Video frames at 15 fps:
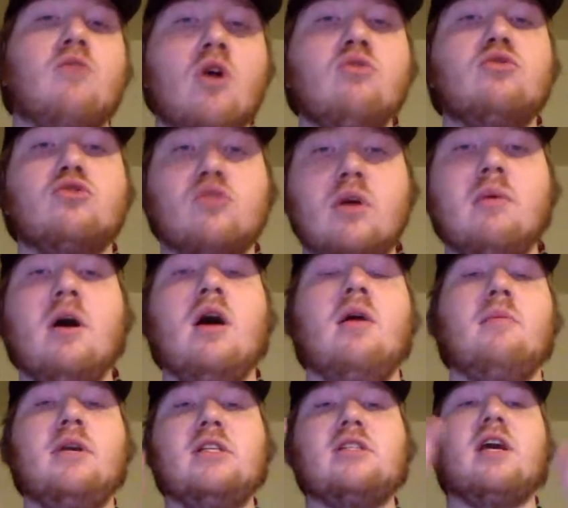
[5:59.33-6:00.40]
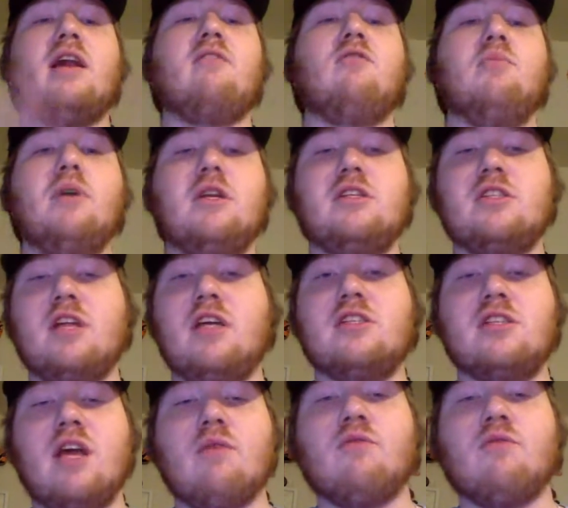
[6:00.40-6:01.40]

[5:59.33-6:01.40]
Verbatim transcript: road trip. Peace out, everybody. Stay safe.